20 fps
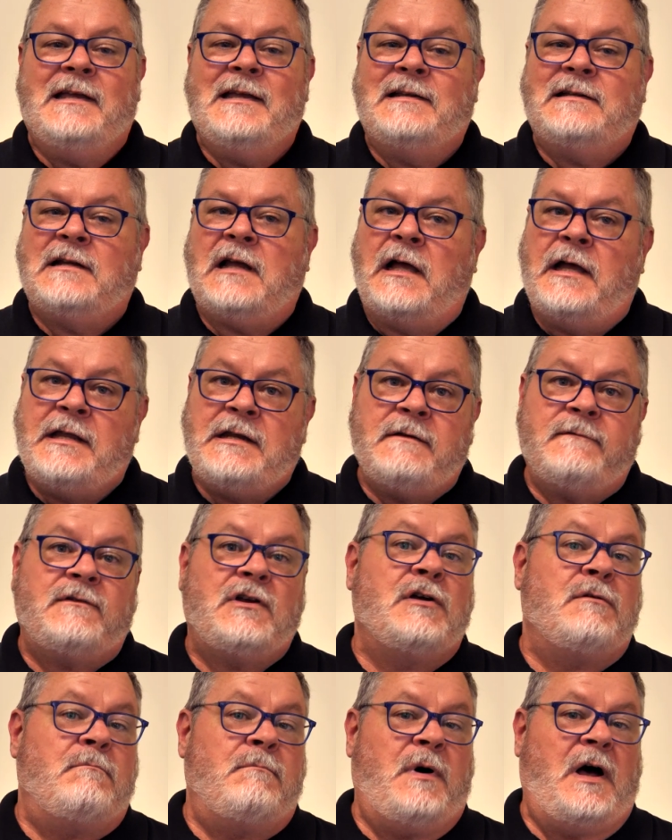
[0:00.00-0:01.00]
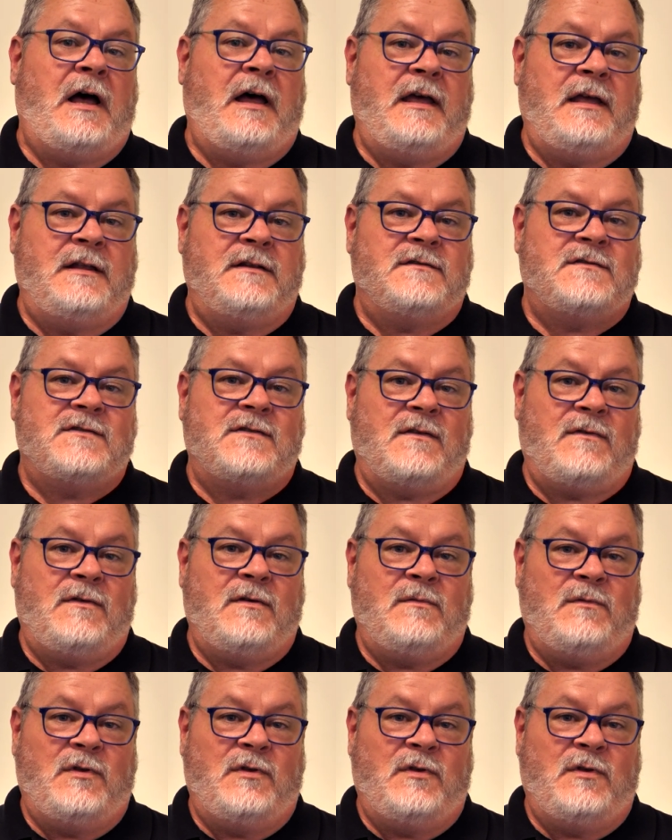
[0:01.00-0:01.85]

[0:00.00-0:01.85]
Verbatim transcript: it kind of combines the,